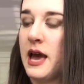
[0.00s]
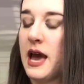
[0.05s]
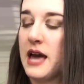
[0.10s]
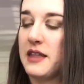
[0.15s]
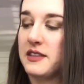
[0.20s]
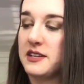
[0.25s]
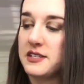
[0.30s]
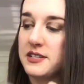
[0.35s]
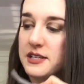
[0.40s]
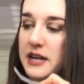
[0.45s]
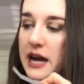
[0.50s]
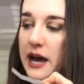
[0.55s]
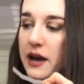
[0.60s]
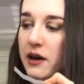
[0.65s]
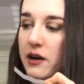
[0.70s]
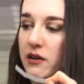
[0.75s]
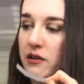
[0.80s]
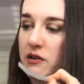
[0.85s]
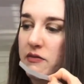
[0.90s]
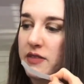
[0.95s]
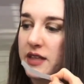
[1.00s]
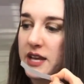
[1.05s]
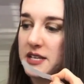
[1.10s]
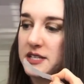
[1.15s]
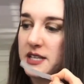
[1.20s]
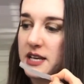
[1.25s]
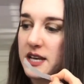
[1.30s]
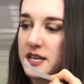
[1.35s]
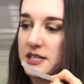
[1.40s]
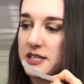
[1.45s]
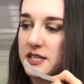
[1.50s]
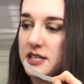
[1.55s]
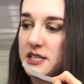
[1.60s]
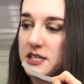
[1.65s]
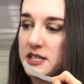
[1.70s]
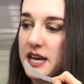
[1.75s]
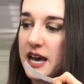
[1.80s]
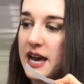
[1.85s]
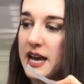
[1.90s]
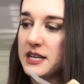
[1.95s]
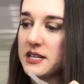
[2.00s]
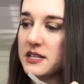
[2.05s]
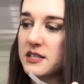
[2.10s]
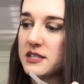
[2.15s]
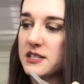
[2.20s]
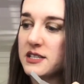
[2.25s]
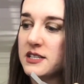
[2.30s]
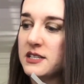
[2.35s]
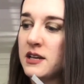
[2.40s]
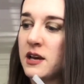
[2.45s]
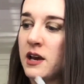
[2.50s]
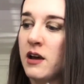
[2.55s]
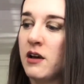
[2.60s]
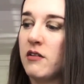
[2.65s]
And the style of this is intense,